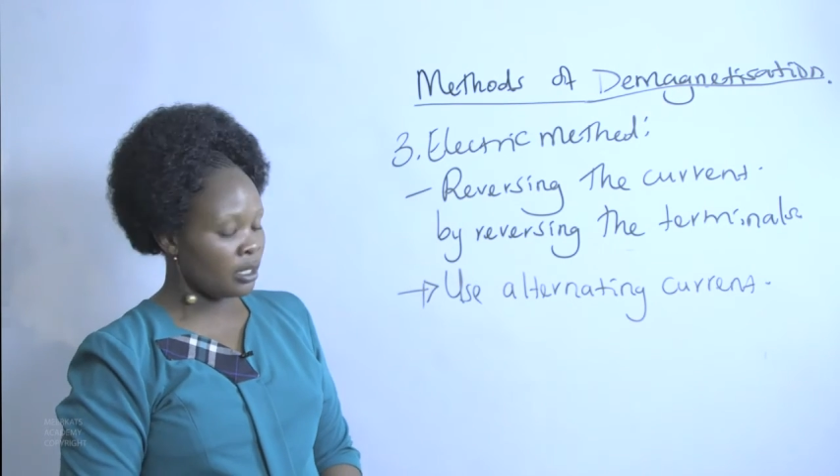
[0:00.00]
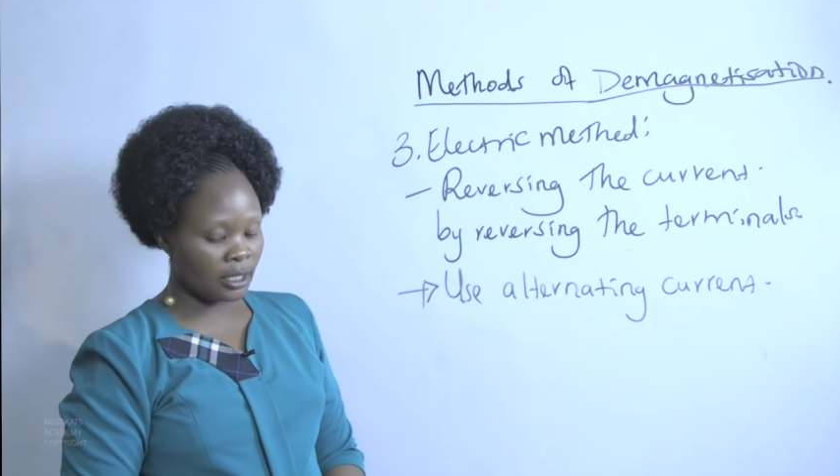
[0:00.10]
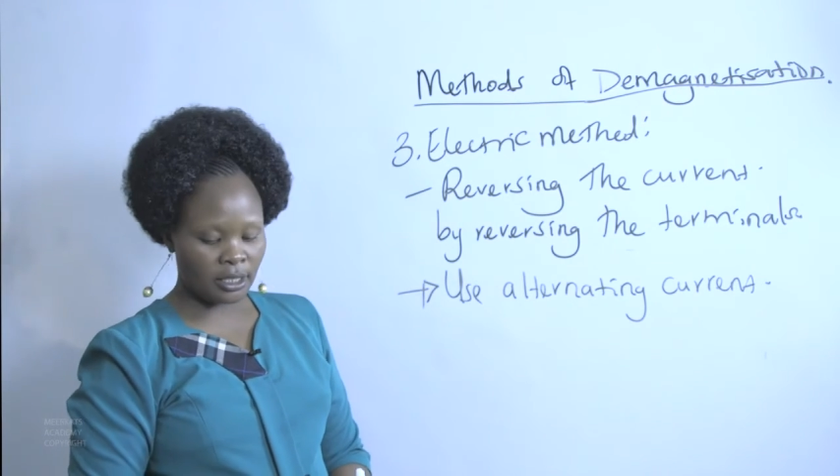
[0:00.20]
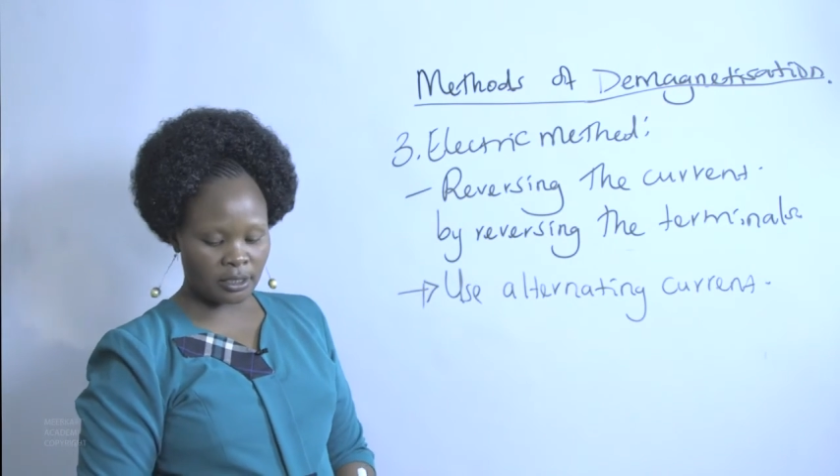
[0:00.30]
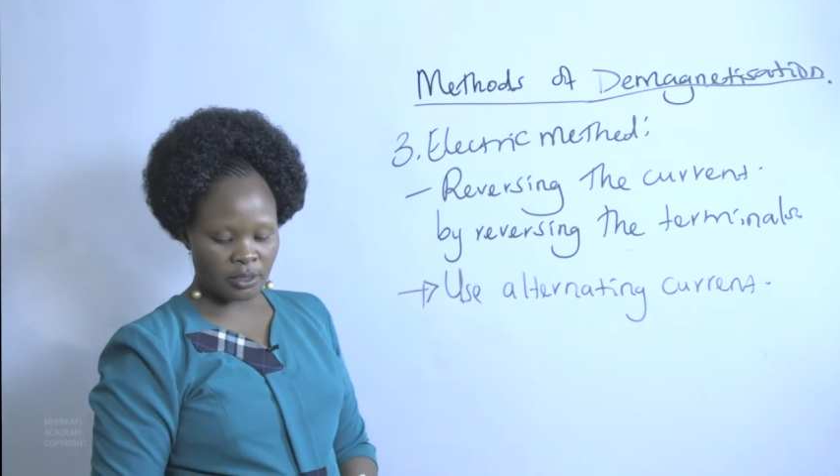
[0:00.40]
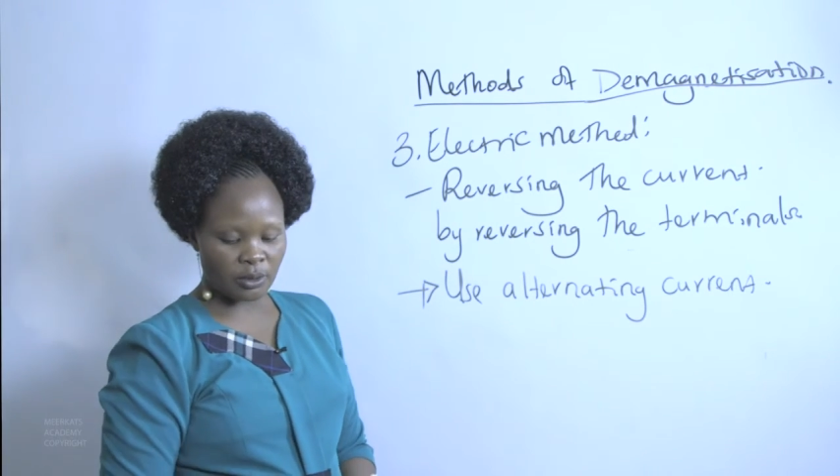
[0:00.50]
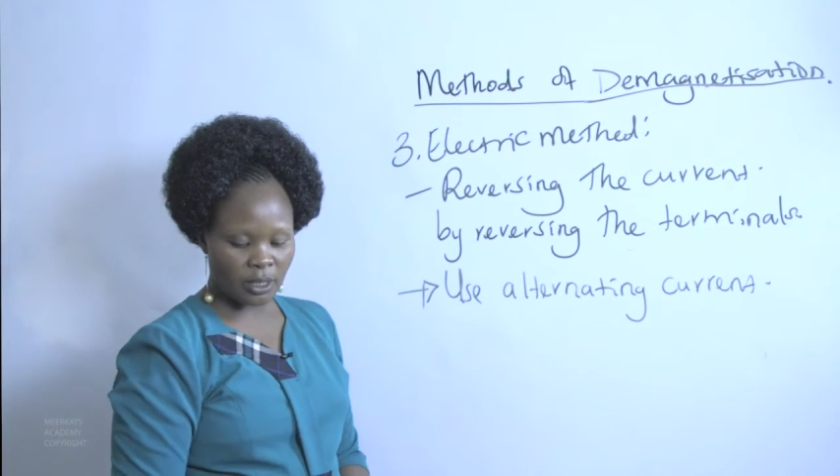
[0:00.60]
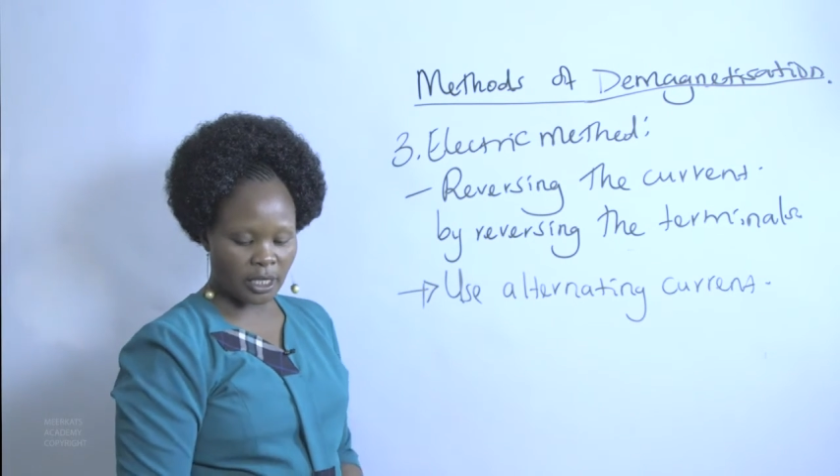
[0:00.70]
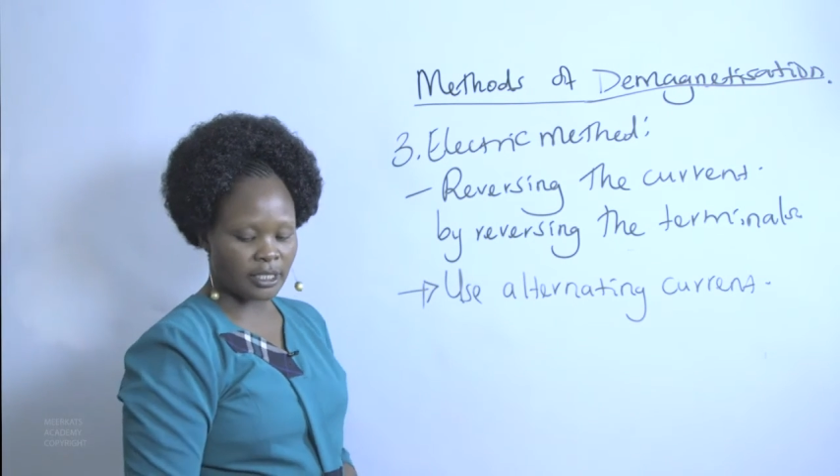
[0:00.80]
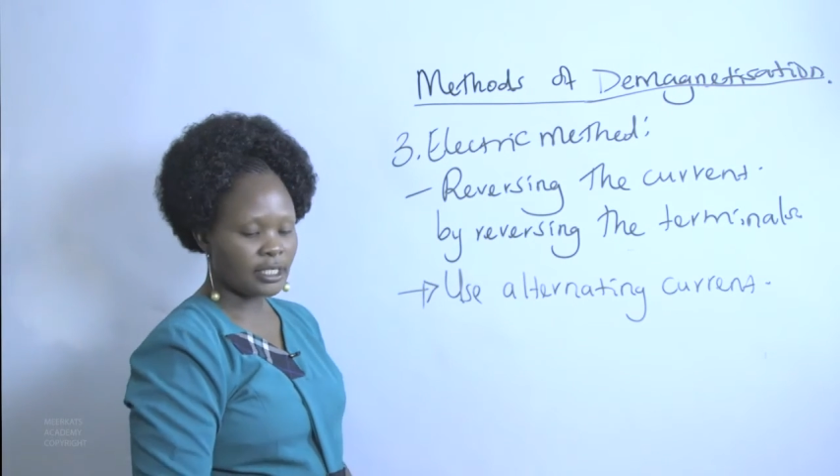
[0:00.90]
let us
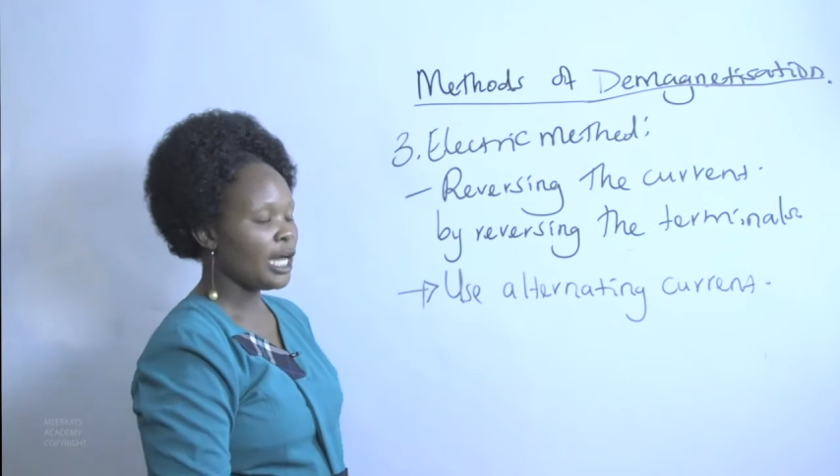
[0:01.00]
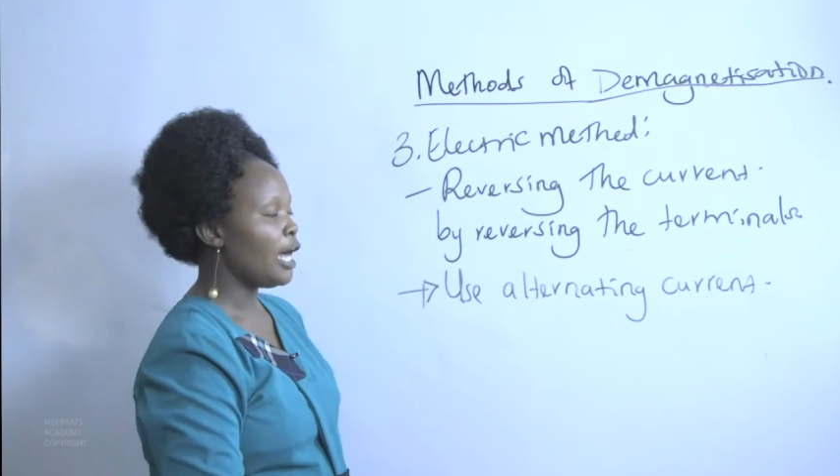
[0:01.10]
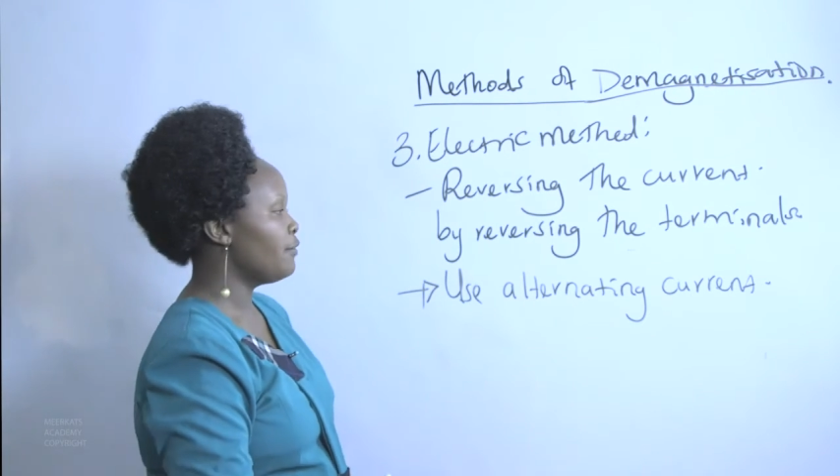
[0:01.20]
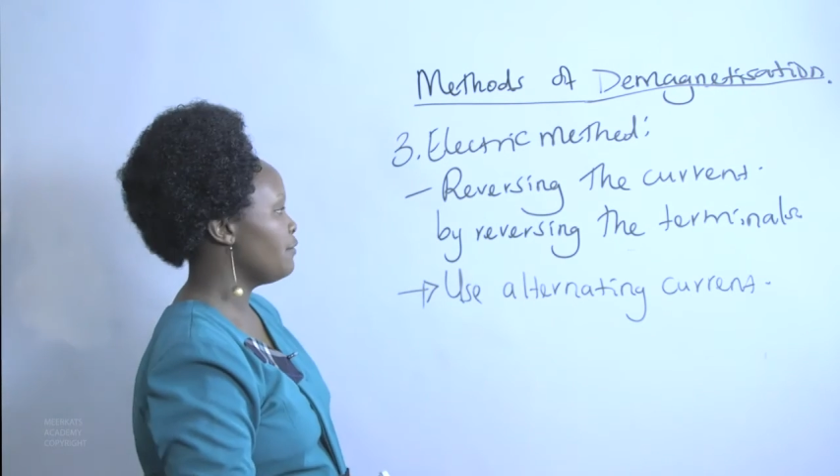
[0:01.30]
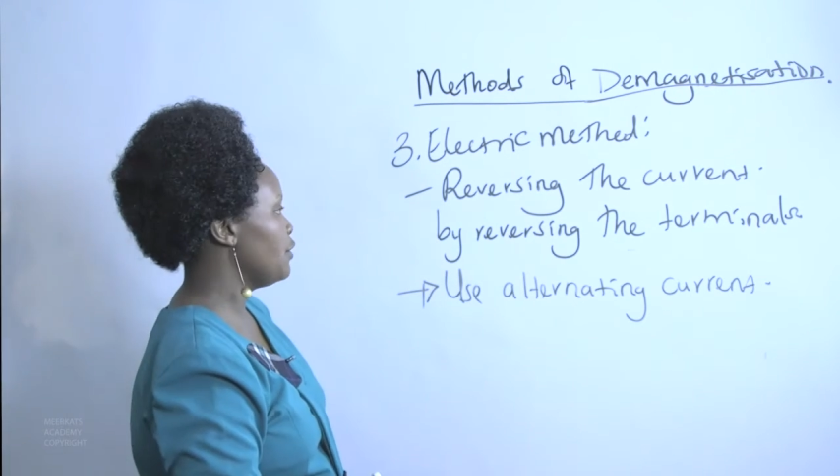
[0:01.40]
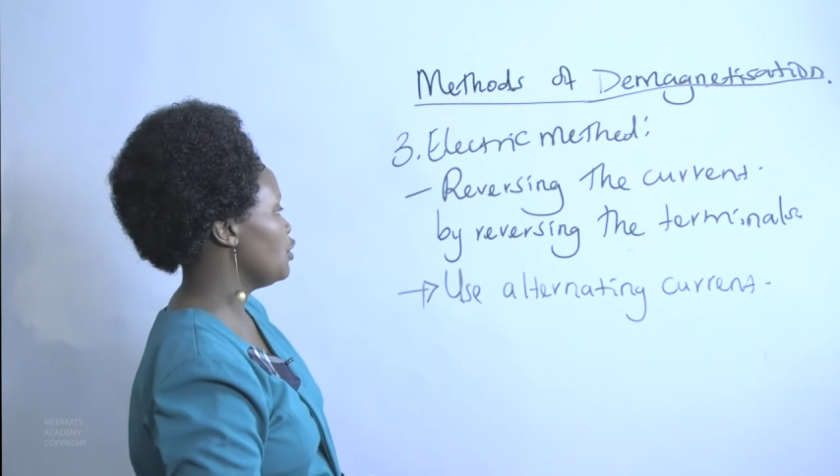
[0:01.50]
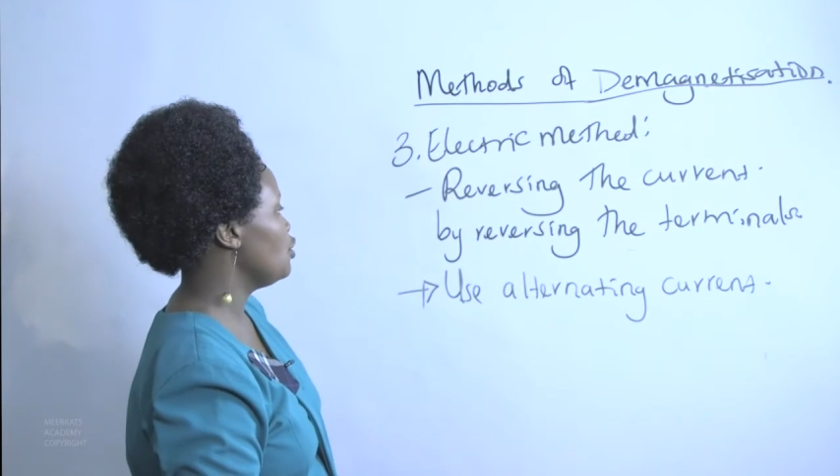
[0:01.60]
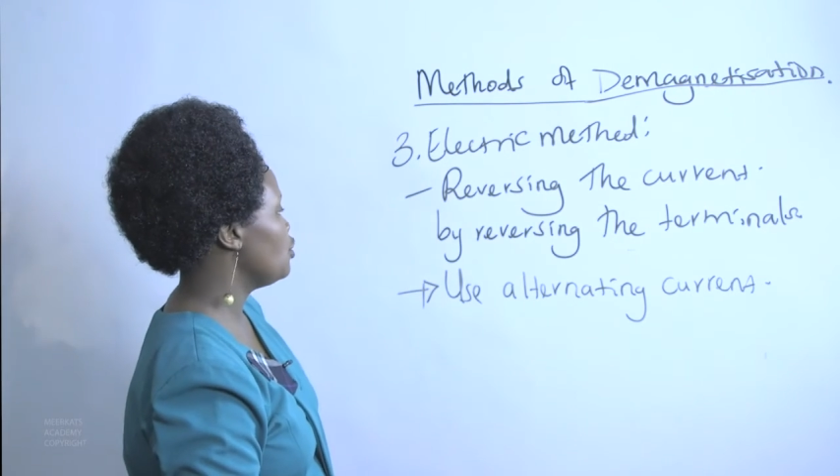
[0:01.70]
look at a few